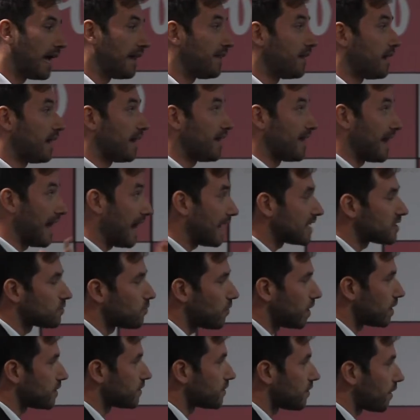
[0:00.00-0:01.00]
and the last
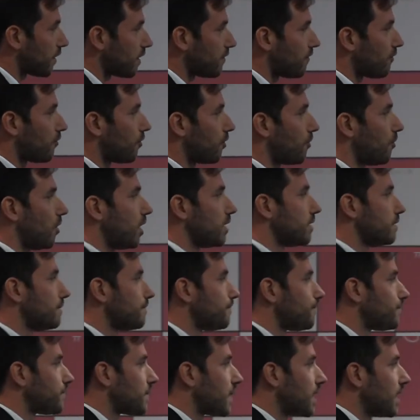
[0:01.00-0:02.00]
one, sorry, the fourth one,
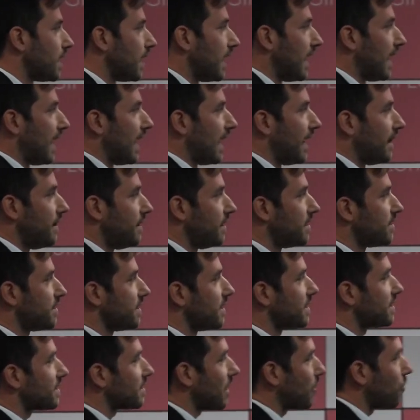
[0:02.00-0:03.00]
this
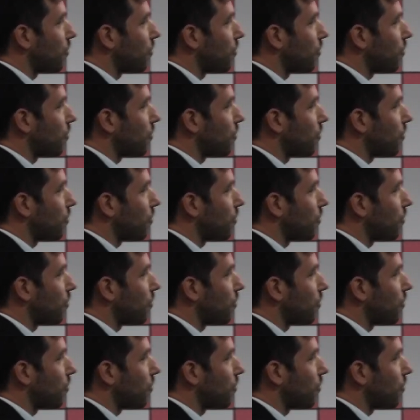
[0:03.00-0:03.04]
is